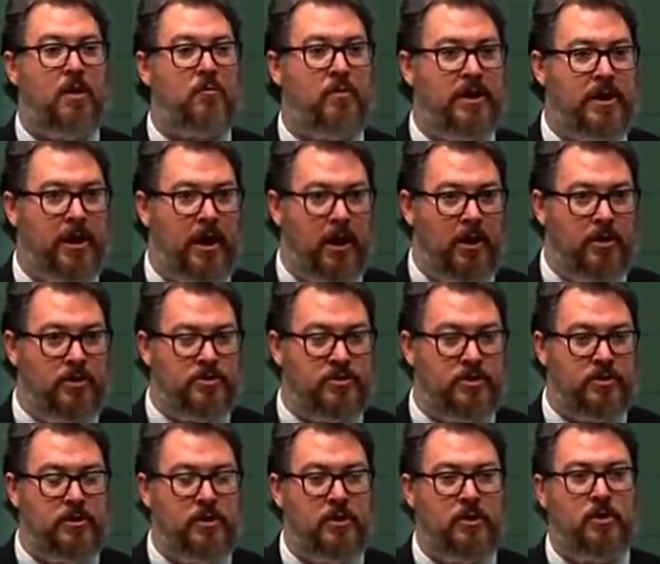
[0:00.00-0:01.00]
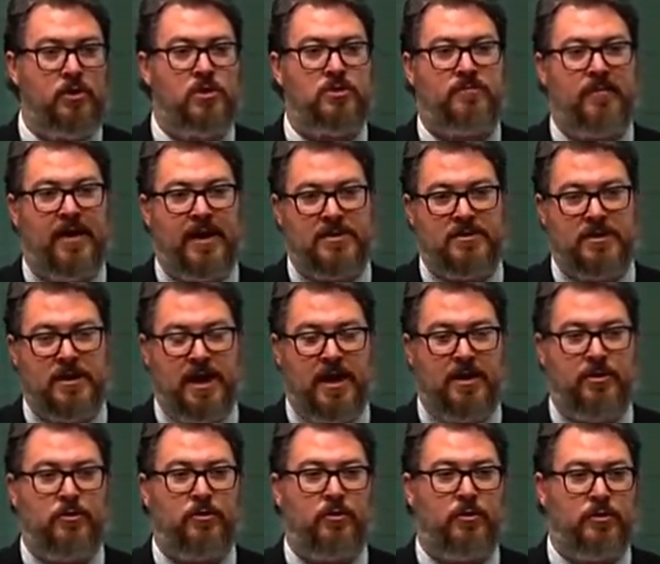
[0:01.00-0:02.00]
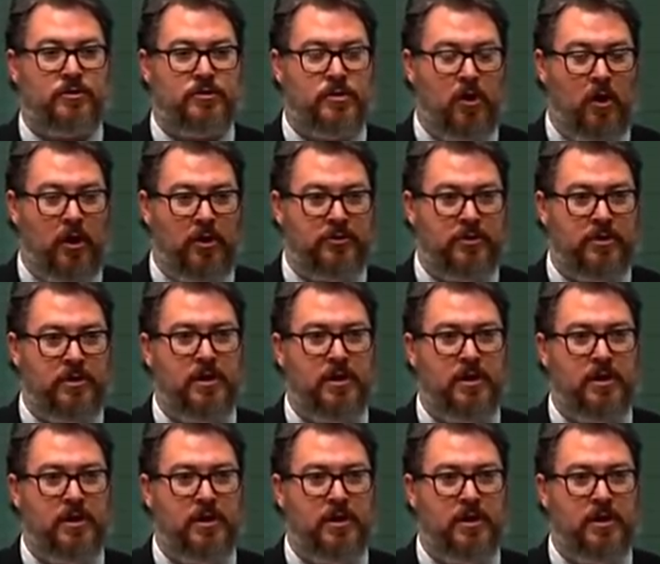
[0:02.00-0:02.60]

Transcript: one knows who's vaccinated or who's not.